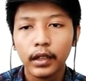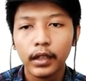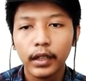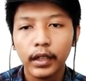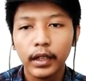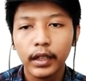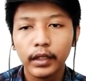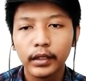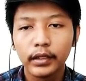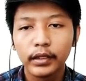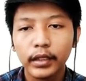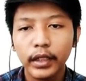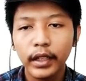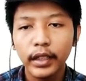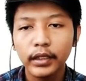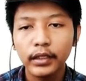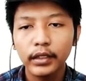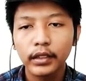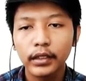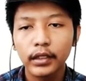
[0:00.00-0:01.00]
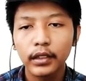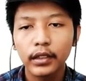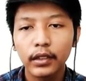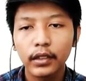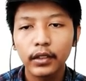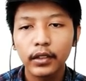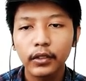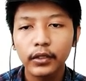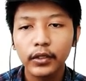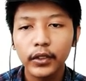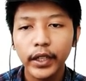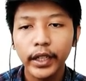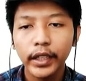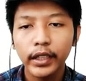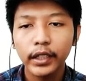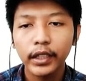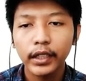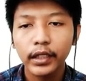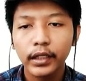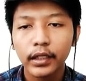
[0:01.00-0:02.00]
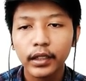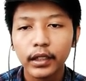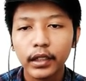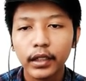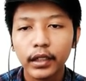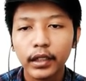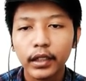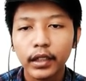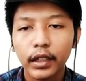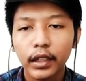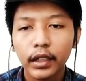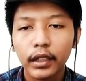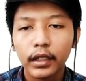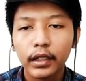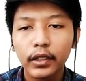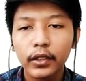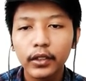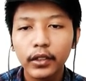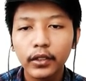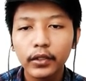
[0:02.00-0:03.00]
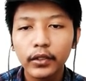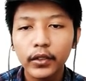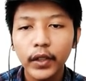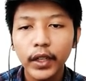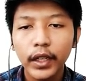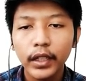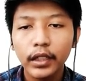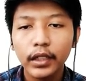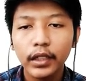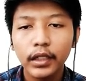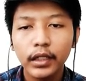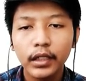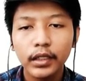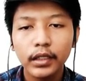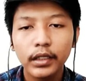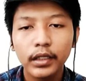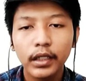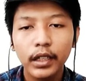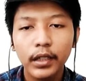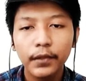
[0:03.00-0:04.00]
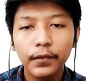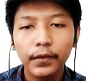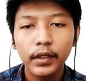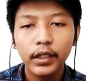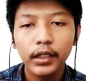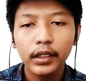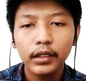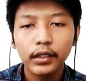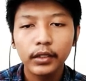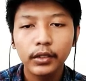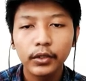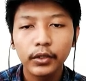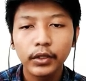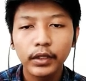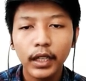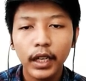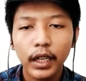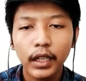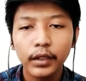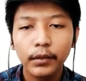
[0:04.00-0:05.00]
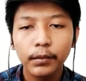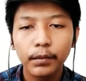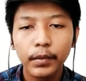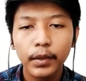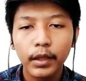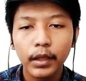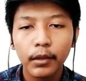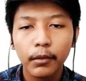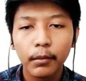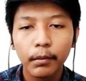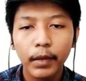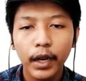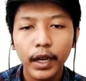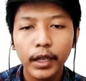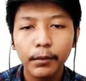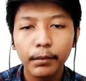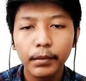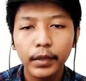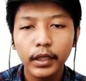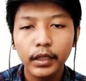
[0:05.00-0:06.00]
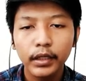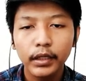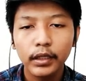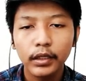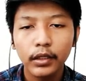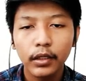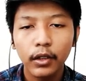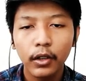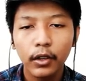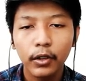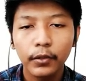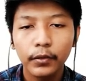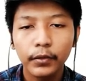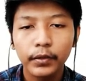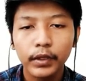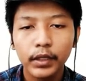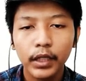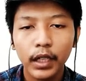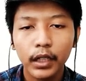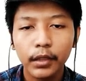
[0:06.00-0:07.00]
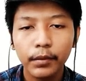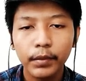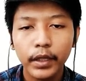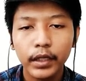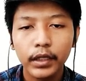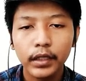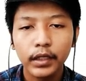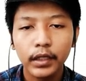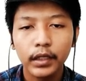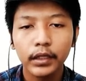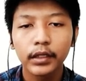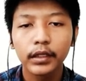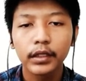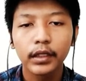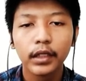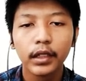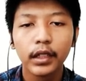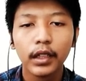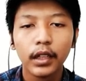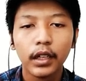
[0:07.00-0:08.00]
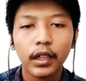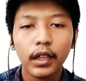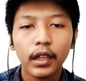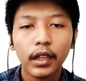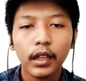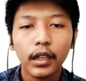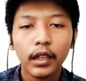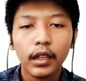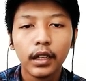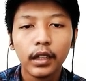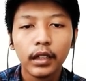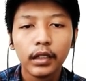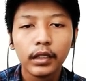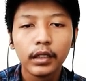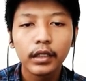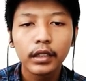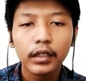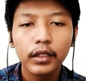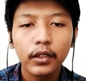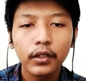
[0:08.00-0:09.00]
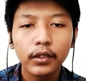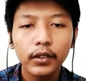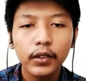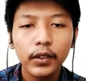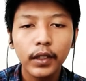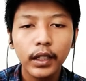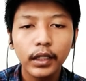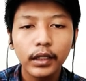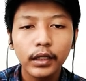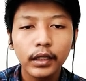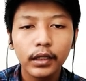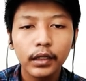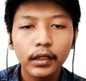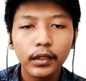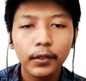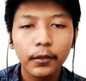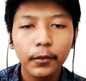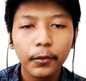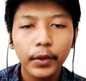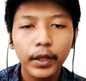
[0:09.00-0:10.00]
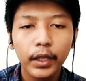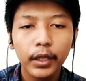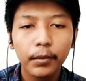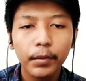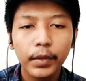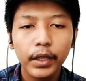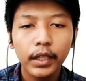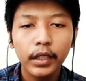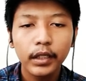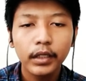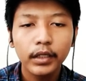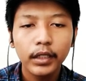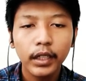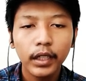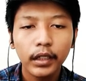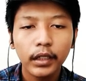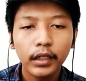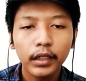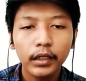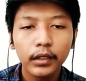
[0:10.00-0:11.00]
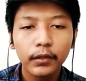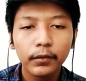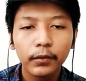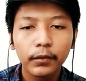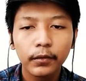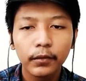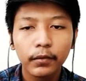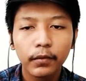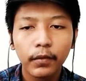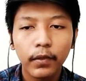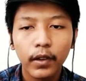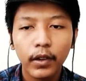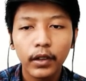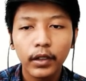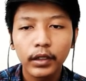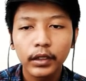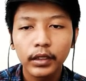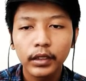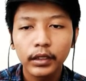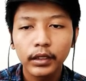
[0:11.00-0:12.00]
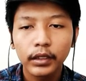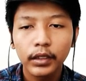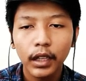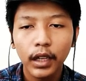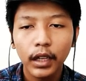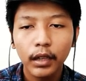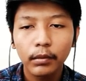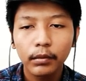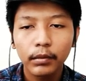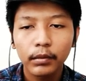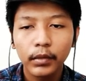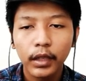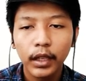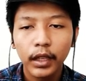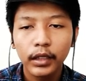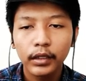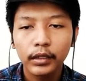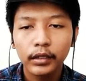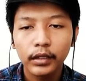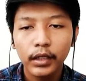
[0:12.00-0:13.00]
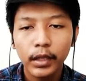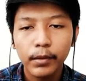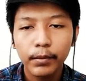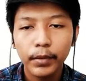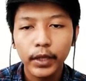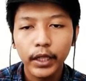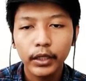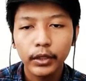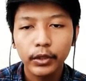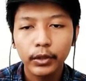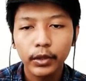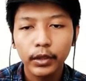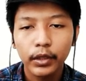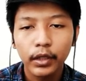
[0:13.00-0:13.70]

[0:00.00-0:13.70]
And next, concreting. The concrete is delivered to site by means of truck mixers. The concrete will be checked for the slump and temperature.